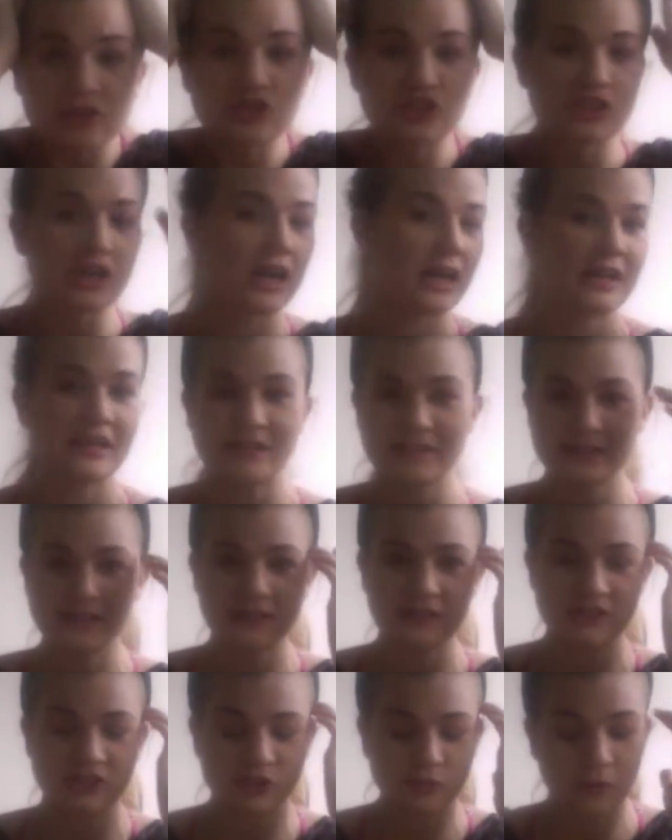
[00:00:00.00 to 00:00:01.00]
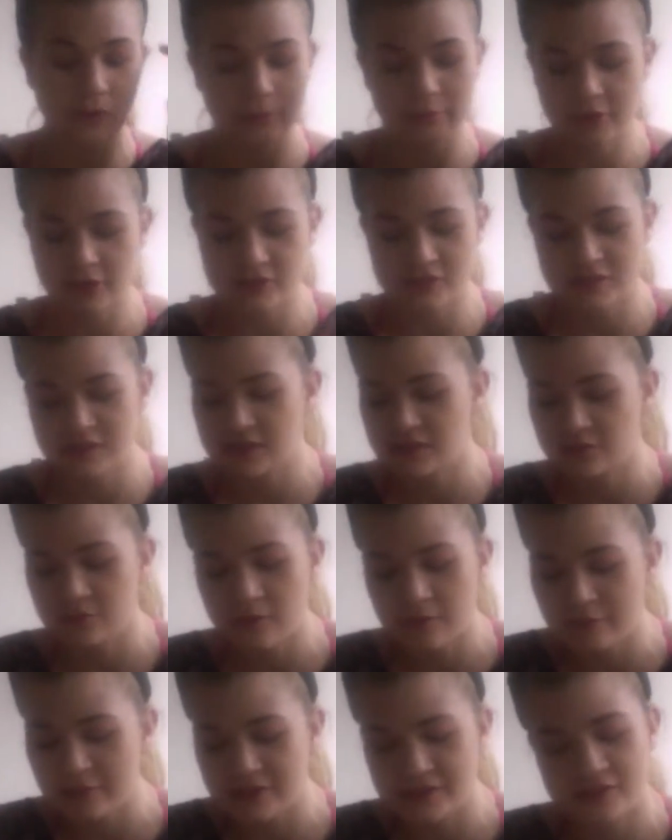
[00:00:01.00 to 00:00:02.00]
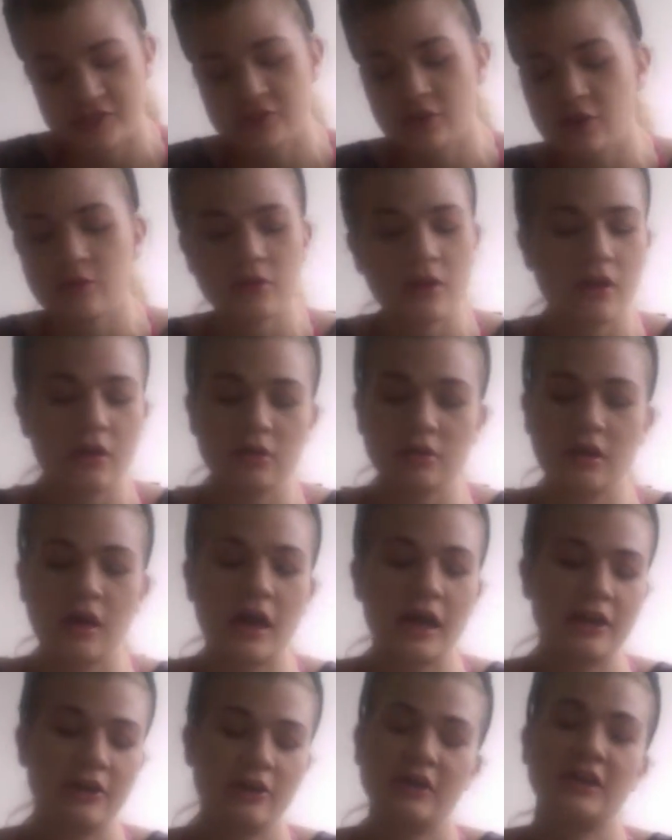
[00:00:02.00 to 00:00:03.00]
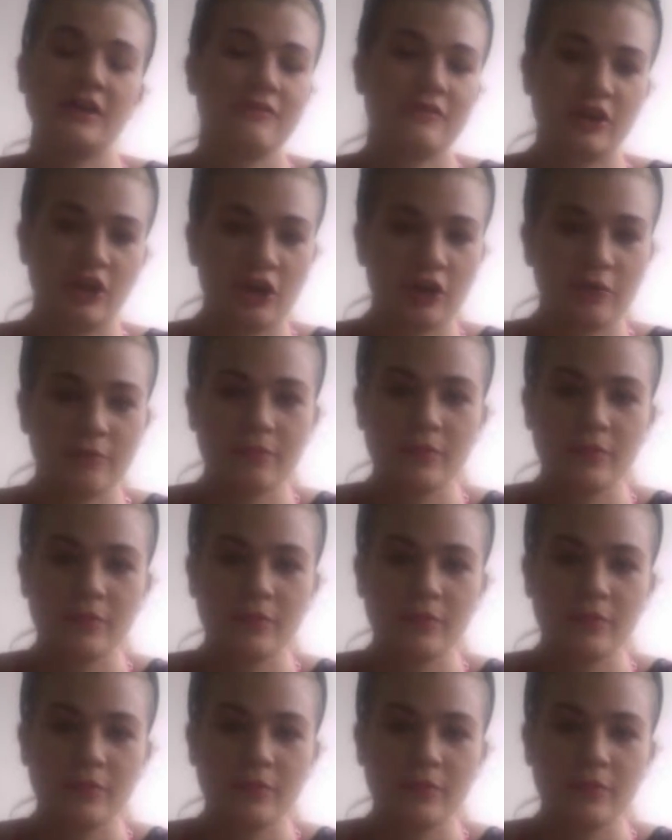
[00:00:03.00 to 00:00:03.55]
should I eat in this swim? Because this swim is so long, I don't even know.